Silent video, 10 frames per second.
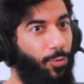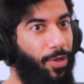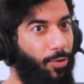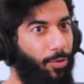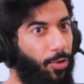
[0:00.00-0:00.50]

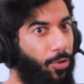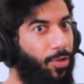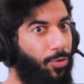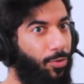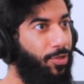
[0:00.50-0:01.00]
without
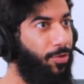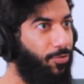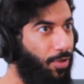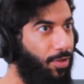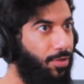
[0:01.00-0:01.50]
learning your
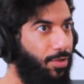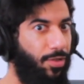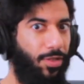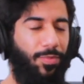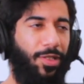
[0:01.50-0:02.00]
deen
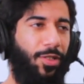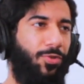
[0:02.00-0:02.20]
first, it's going to be an